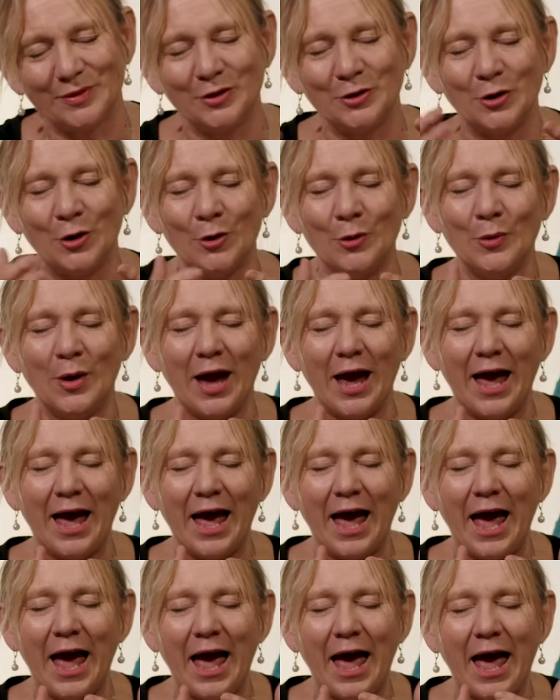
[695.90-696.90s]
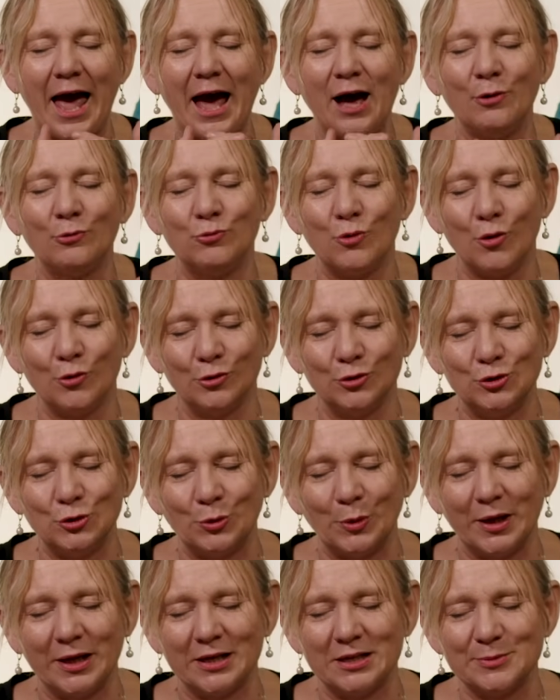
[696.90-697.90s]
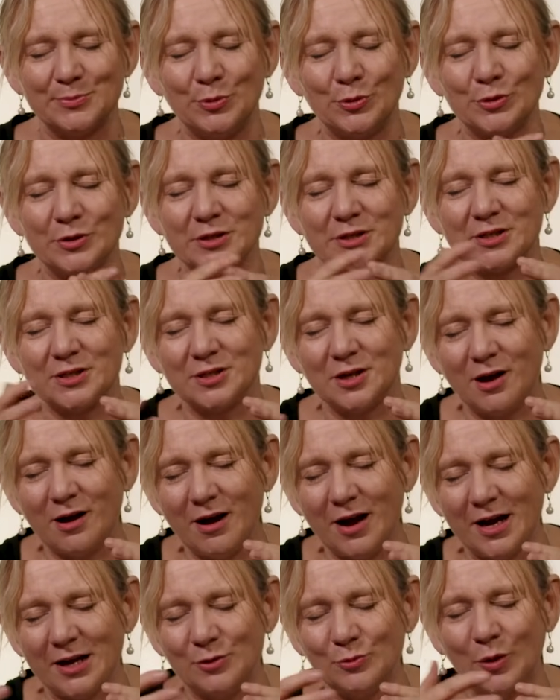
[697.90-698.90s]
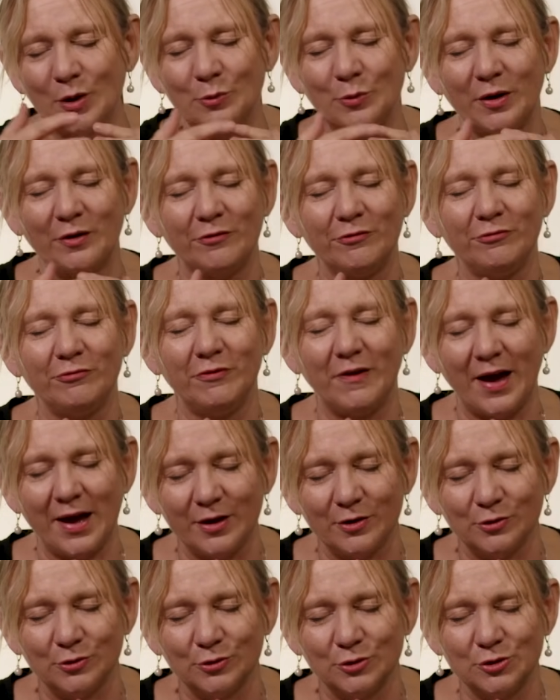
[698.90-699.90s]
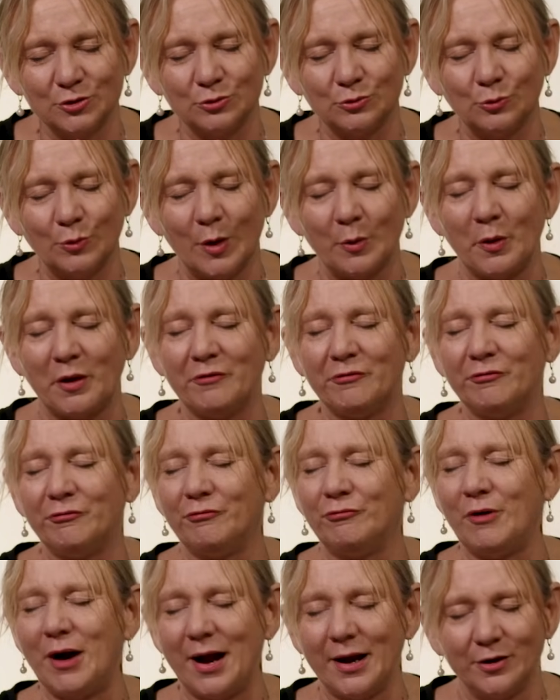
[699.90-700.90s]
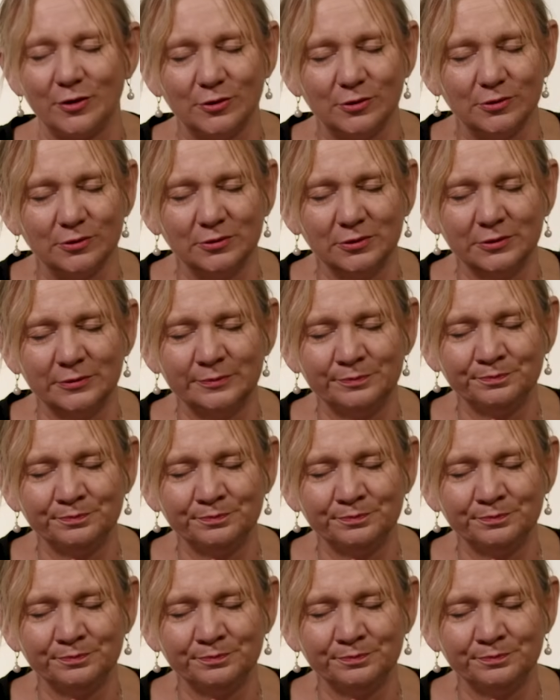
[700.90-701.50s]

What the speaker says: you know, our wrongdoings, put aside where we've failed, where we're frail.